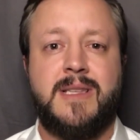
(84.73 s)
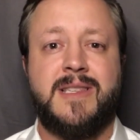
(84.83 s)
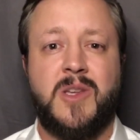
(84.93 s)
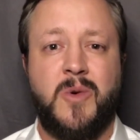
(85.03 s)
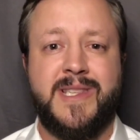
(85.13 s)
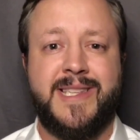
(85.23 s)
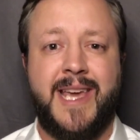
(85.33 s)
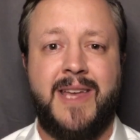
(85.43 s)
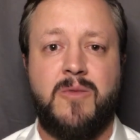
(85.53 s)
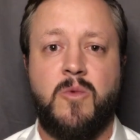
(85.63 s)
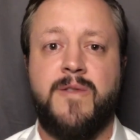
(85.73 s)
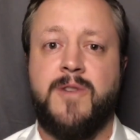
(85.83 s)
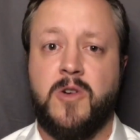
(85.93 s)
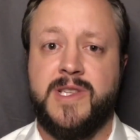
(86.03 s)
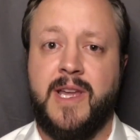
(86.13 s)
So instead, we'll
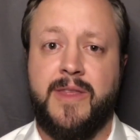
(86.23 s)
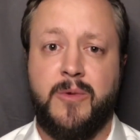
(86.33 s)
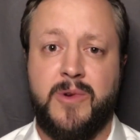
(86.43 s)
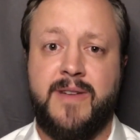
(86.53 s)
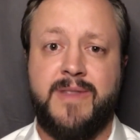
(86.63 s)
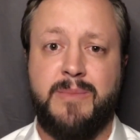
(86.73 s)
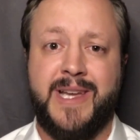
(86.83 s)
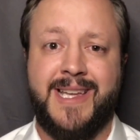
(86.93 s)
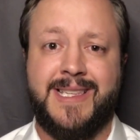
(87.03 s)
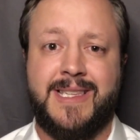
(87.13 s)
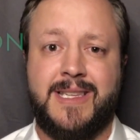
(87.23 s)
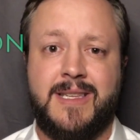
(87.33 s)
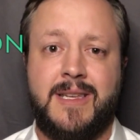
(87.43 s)
focus on three of the biggest: